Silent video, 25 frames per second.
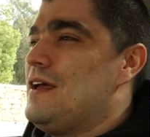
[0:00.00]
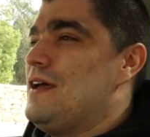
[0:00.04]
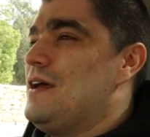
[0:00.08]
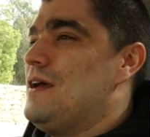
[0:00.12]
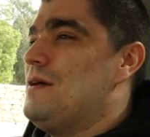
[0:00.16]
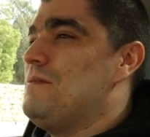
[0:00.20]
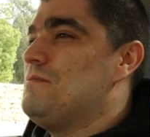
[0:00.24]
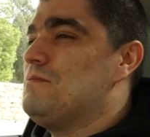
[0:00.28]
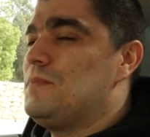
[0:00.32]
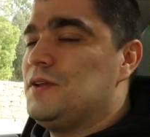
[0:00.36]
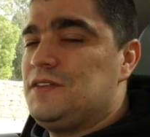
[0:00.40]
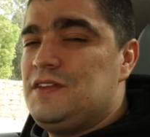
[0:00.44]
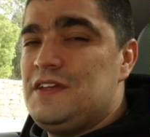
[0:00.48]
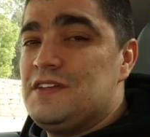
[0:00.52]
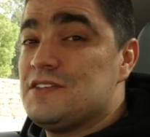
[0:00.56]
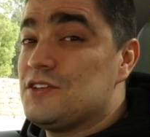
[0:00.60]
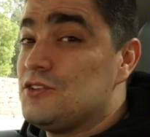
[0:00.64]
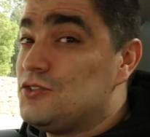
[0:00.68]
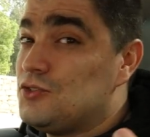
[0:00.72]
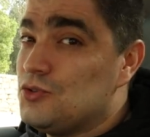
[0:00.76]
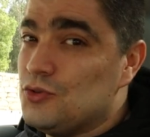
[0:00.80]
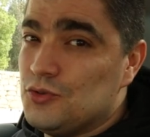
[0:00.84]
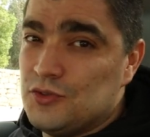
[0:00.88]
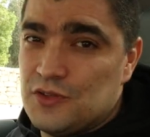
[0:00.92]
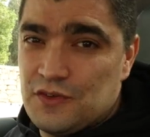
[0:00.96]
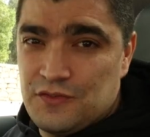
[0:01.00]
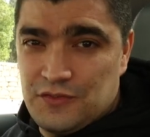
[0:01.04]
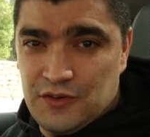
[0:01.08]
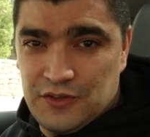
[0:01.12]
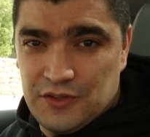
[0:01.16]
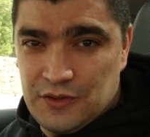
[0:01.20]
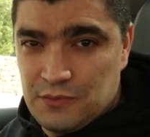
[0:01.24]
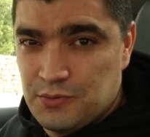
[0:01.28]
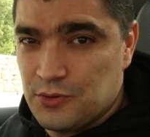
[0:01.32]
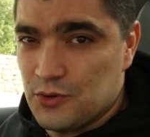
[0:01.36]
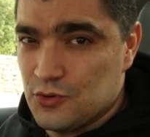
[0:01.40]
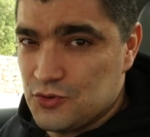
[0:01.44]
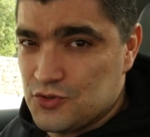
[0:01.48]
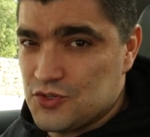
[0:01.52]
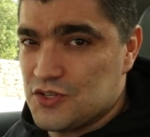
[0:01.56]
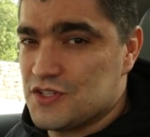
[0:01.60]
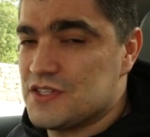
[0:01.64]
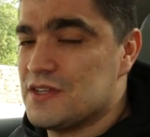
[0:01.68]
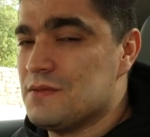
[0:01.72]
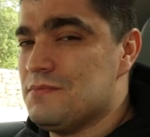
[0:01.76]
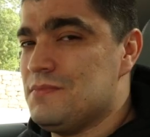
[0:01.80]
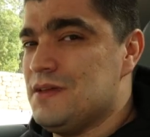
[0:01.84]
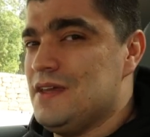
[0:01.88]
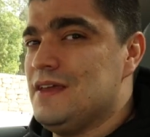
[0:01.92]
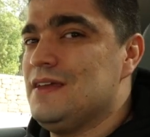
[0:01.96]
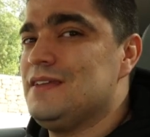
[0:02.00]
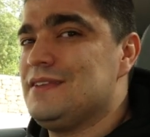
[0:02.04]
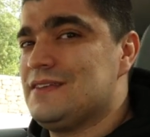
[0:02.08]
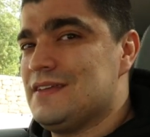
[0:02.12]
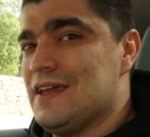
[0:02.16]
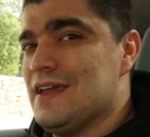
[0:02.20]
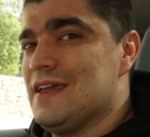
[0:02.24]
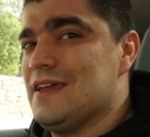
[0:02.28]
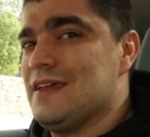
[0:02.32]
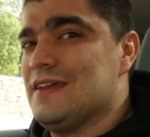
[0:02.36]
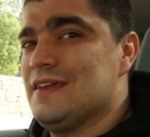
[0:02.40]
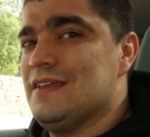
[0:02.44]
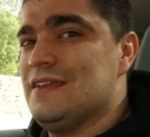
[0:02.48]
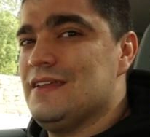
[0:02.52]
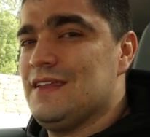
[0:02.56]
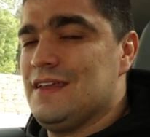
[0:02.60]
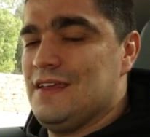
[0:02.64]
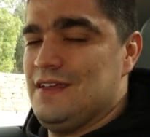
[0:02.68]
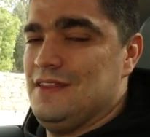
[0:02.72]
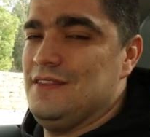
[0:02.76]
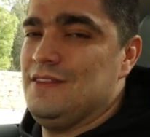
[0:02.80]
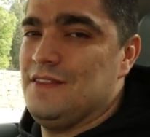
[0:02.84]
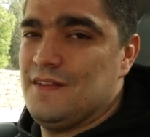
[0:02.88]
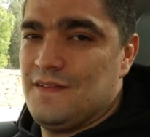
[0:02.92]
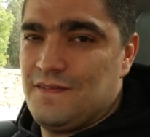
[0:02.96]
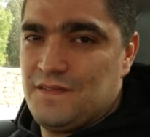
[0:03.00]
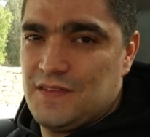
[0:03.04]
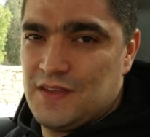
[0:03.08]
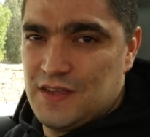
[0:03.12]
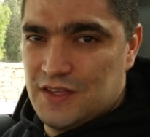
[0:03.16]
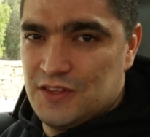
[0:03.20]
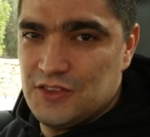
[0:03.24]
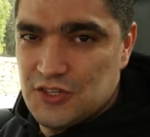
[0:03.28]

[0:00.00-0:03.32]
But these are two different approaches being taken in the